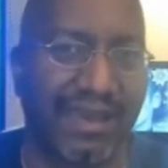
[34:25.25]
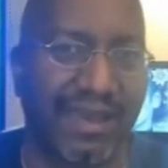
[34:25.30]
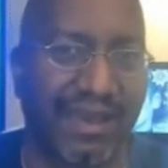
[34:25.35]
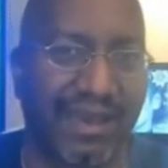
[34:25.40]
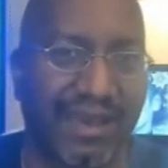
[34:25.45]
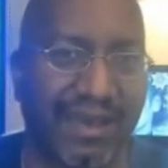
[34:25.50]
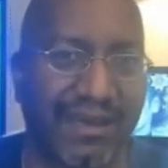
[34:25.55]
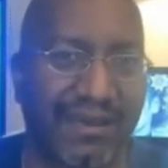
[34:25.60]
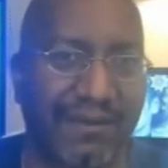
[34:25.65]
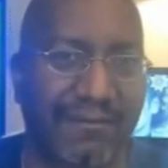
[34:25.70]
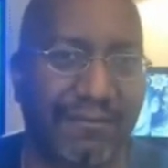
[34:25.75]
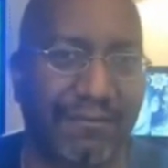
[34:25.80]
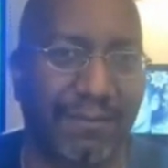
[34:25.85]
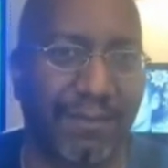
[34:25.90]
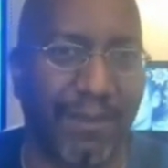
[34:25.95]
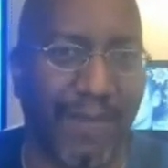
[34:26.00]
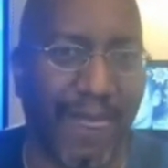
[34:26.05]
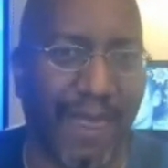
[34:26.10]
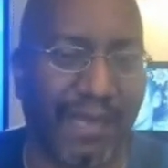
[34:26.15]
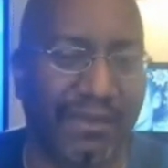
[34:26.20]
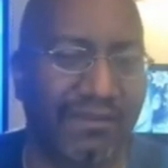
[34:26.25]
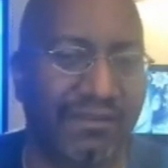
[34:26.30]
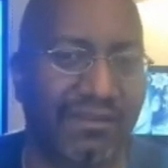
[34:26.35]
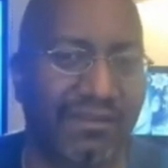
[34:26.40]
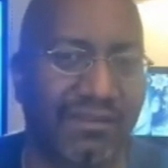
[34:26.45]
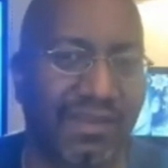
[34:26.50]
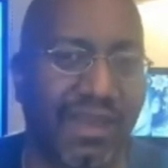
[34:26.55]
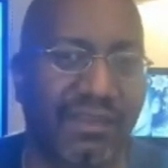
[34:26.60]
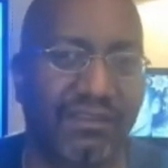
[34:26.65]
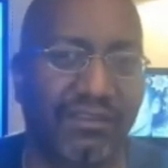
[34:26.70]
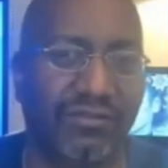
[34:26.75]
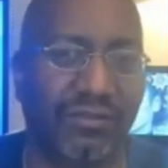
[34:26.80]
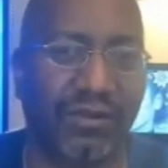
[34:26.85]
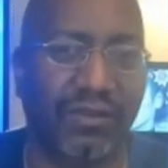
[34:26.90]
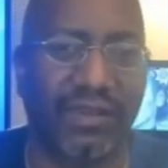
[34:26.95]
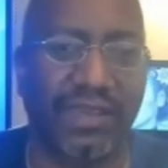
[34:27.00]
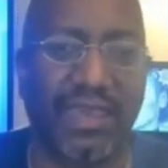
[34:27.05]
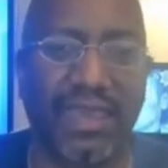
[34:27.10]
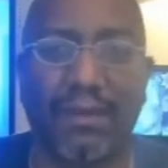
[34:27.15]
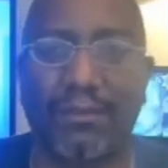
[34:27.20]
I just decided to turn
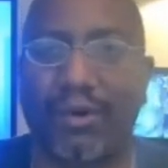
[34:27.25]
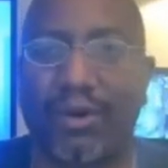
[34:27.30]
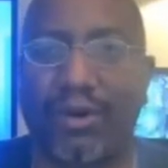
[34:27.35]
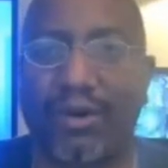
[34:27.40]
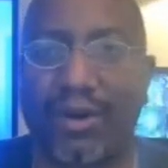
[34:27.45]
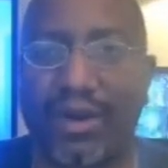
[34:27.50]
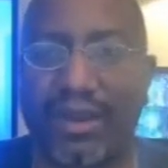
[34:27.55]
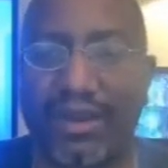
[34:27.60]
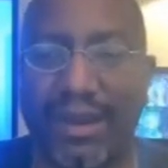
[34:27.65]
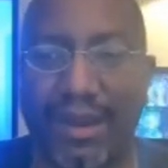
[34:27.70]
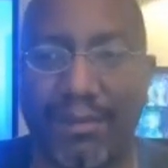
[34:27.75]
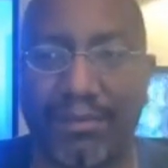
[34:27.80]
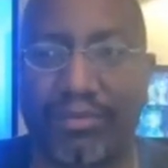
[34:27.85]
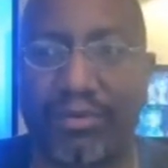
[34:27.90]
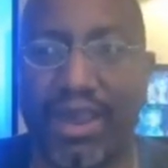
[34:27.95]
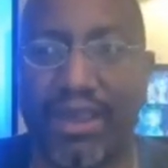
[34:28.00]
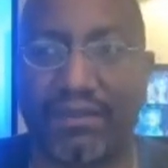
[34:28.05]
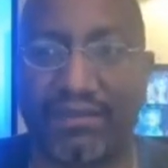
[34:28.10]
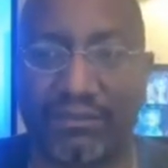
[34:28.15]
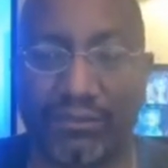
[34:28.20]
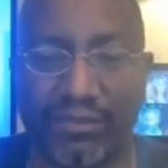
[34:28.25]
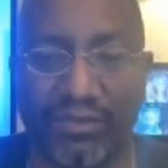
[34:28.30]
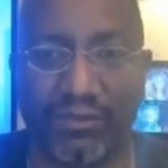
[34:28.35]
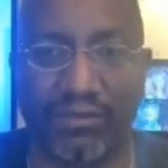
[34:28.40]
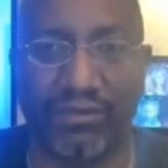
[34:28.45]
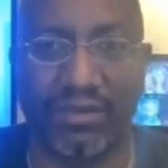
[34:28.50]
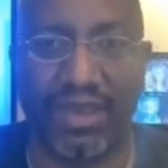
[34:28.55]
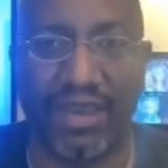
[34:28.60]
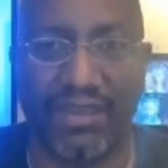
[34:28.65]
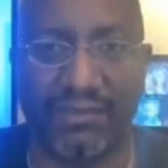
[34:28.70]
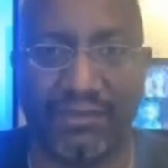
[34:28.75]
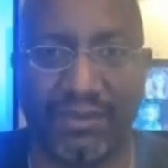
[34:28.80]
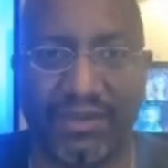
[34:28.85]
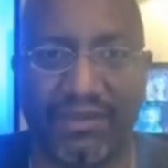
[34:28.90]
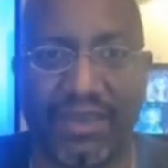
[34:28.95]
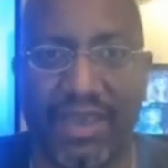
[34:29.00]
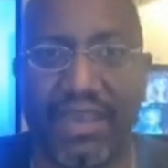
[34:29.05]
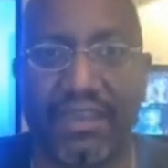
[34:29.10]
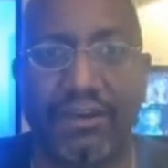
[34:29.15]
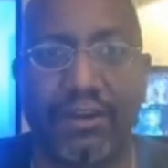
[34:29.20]
the camera on and I practice with you guys
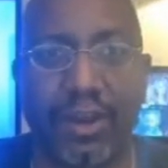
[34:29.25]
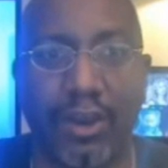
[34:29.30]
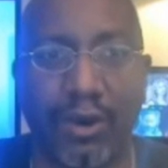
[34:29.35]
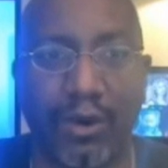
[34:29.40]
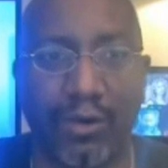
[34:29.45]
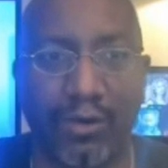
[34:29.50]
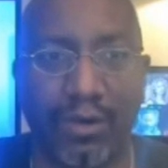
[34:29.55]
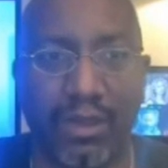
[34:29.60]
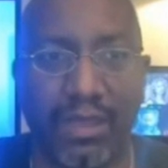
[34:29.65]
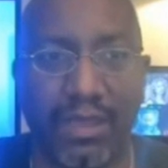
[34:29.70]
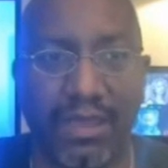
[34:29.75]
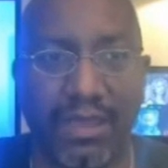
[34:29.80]
because I know